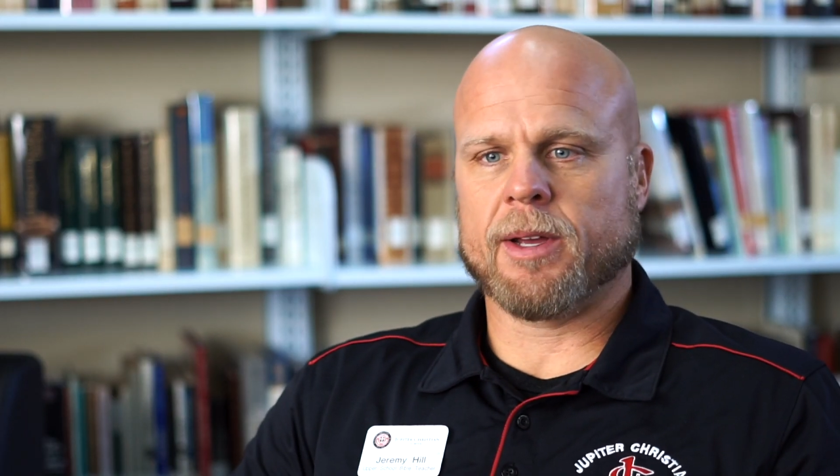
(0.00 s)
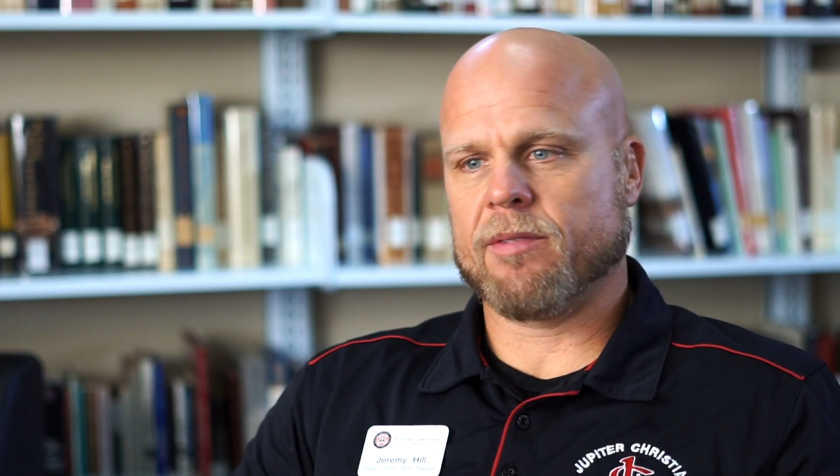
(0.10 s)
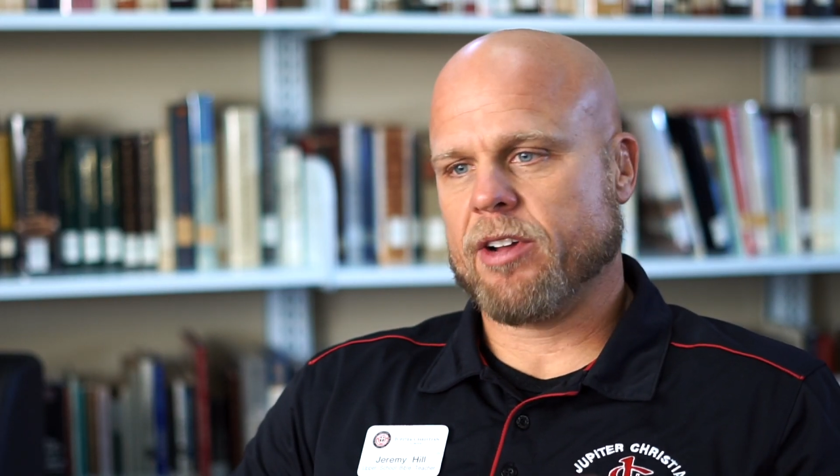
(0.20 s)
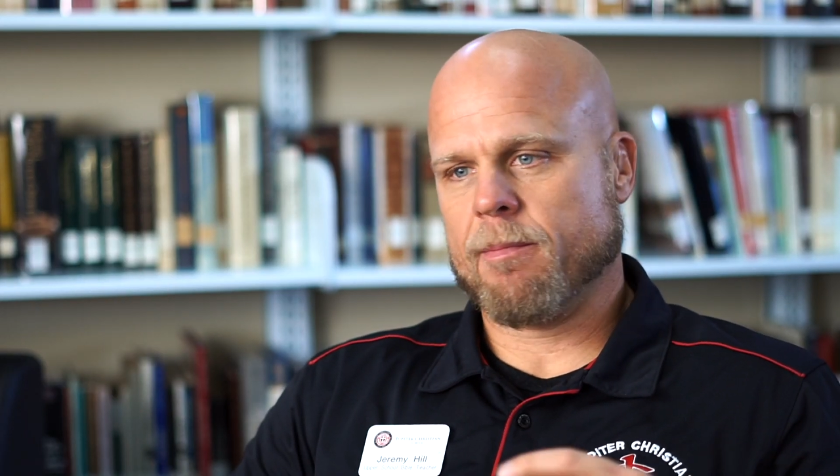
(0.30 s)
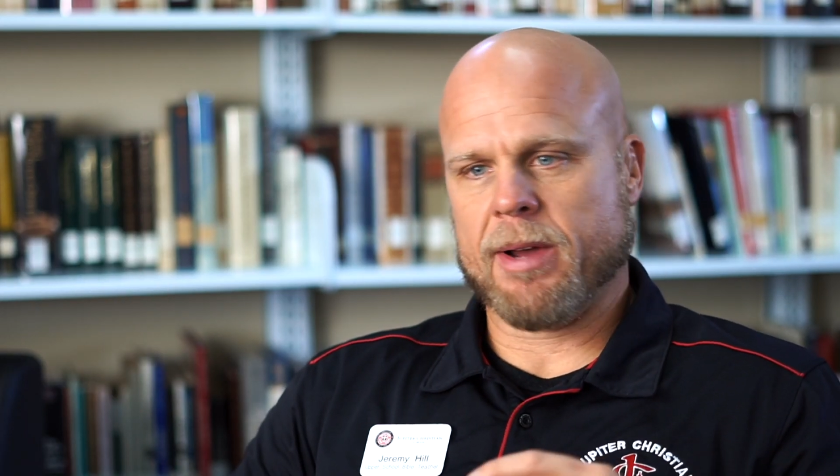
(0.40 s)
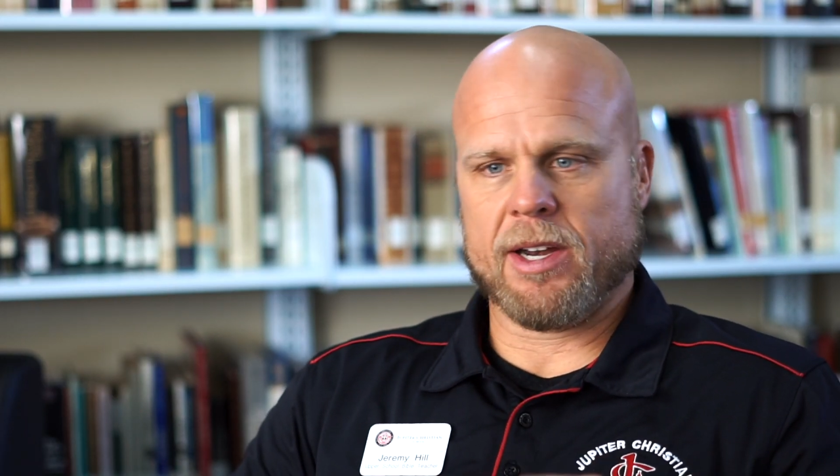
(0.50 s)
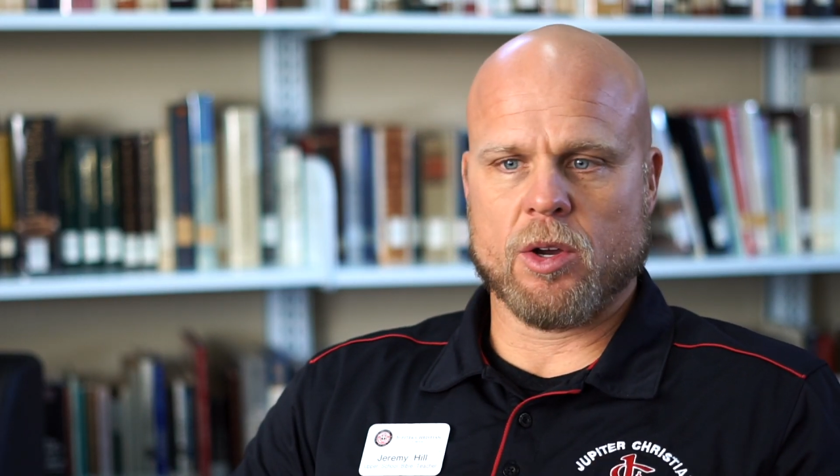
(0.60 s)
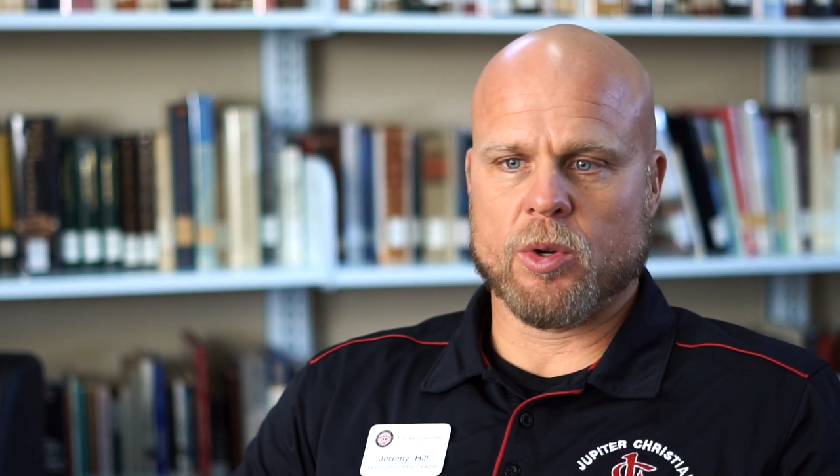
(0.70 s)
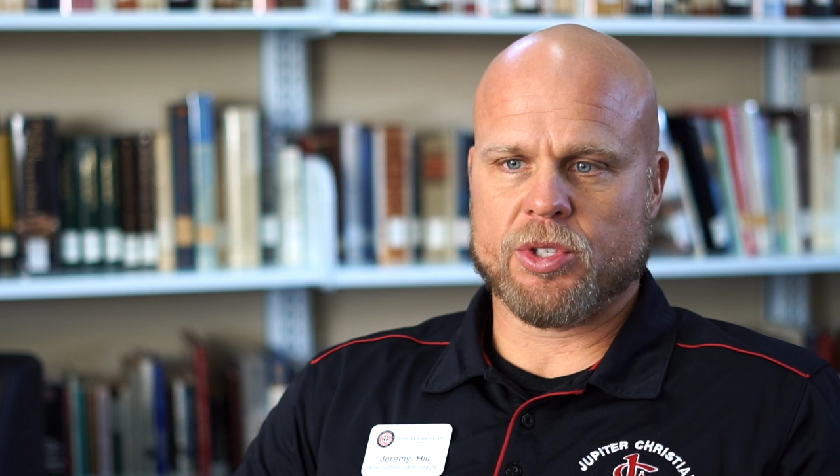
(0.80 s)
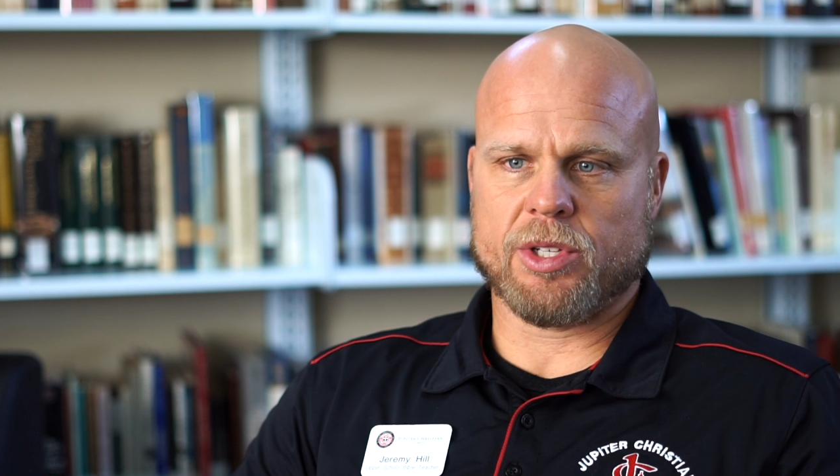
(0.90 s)
and I've got my
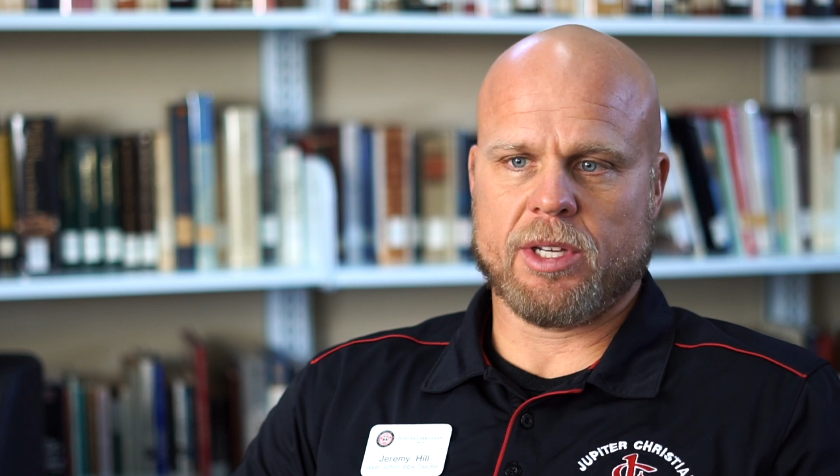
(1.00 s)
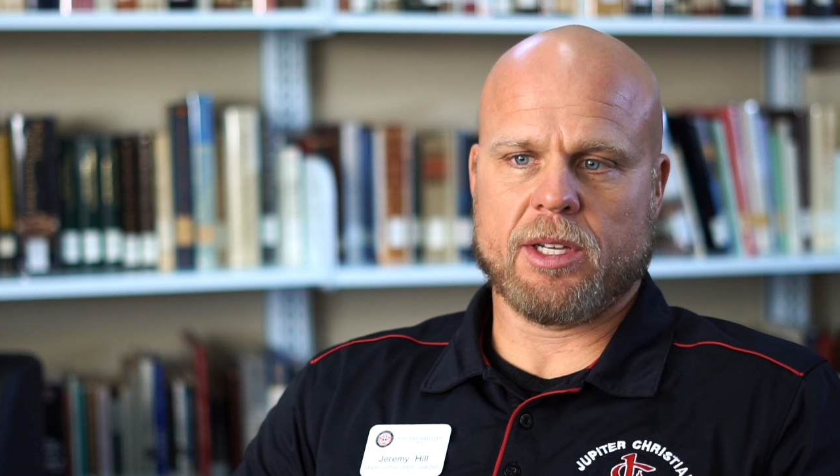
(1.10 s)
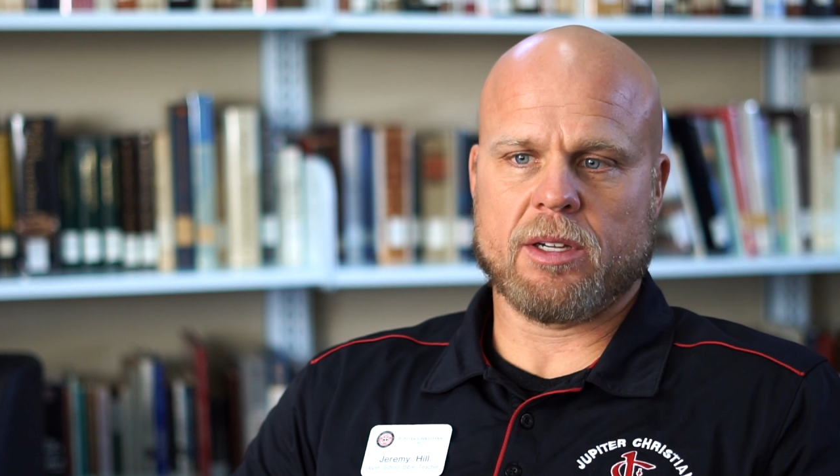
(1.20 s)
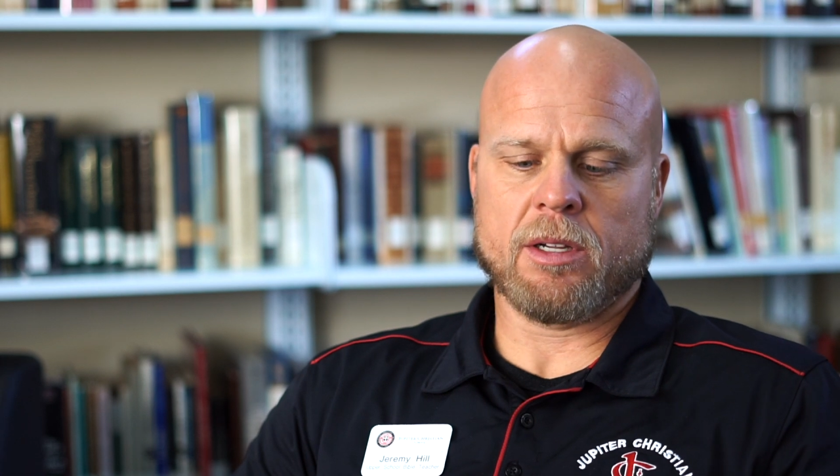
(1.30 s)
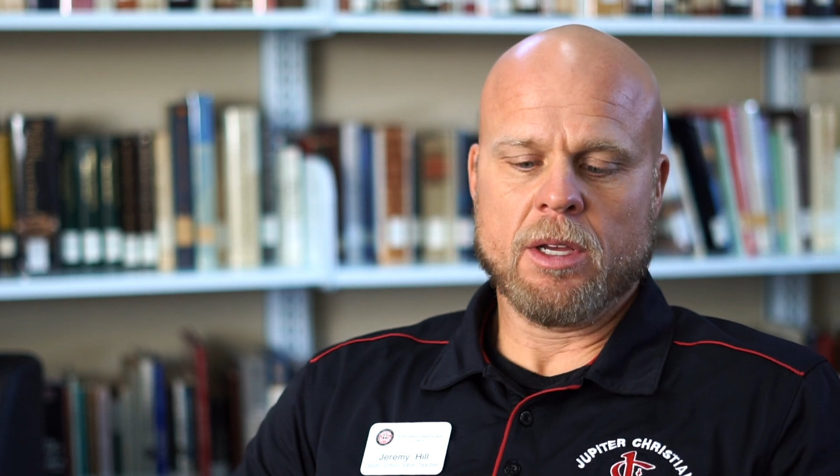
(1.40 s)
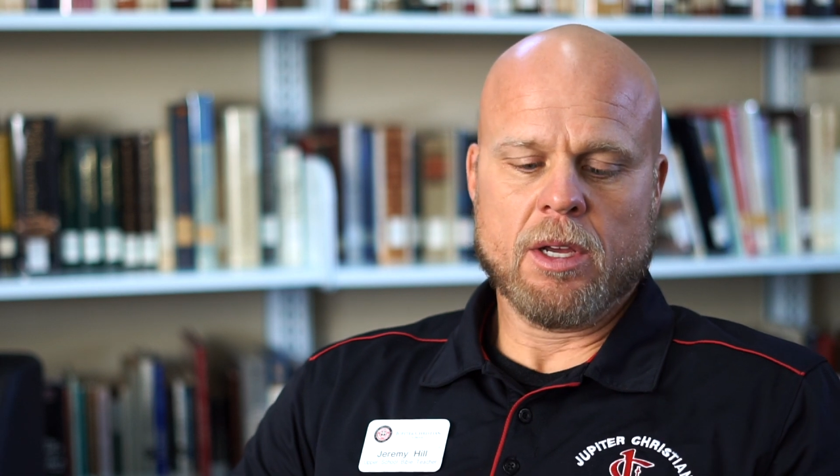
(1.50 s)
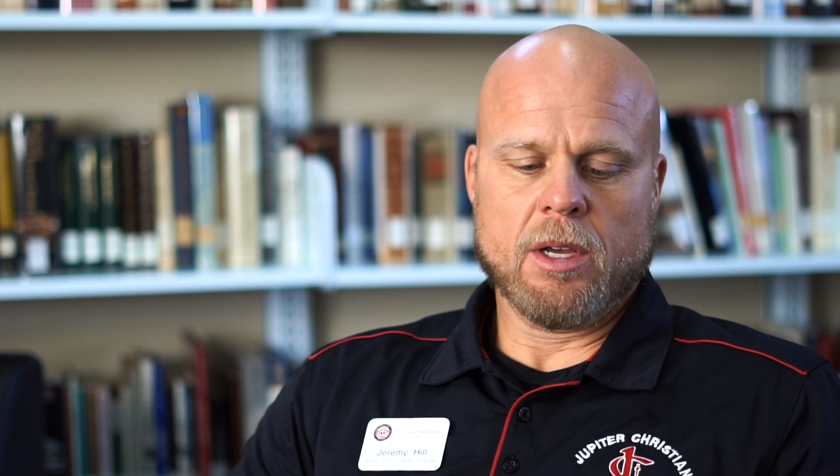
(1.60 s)
notes in